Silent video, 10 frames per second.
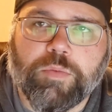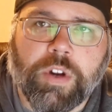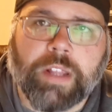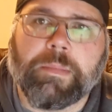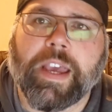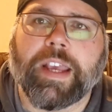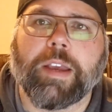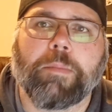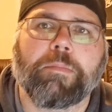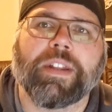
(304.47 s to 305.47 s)
running back,
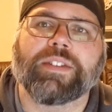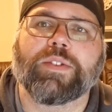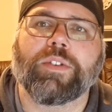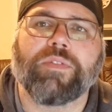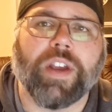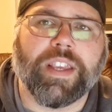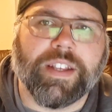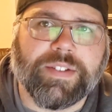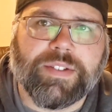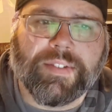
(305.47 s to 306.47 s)
Minnesota
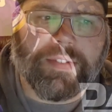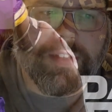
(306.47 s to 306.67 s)
Vikings.